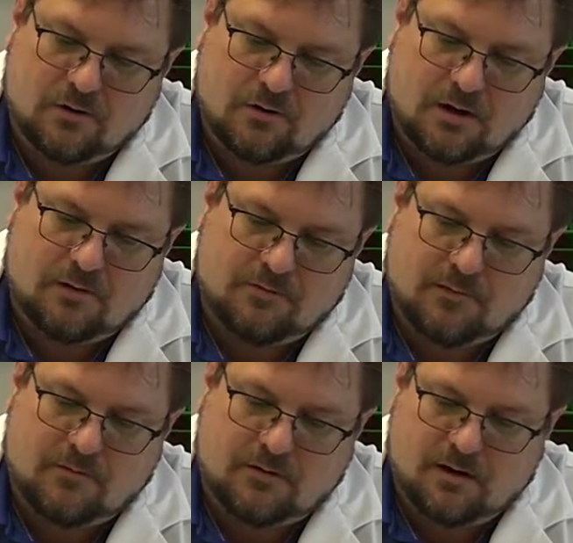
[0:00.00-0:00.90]
Oh, that
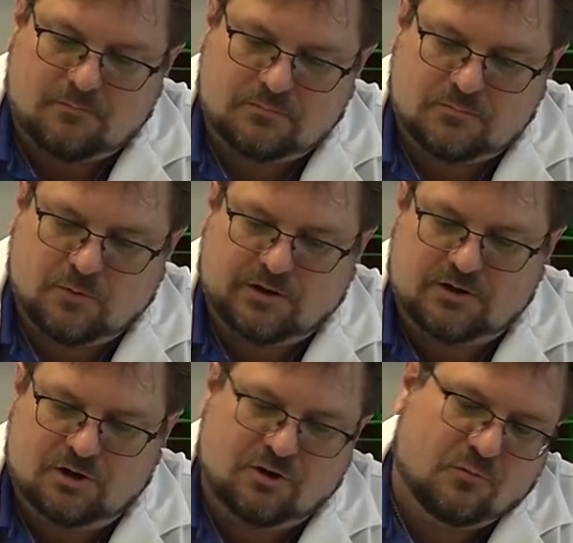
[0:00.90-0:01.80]
one,
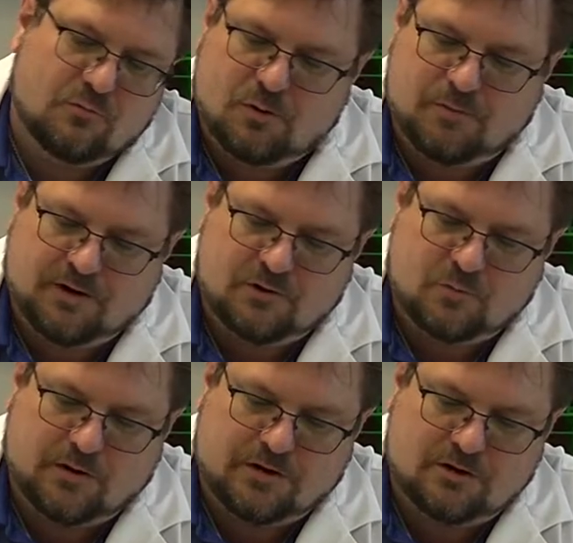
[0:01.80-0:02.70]
22. We'll put in
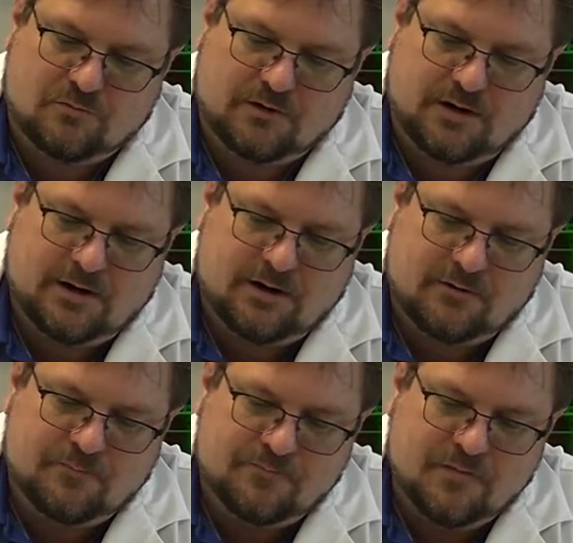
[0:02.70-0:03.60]
22 in here.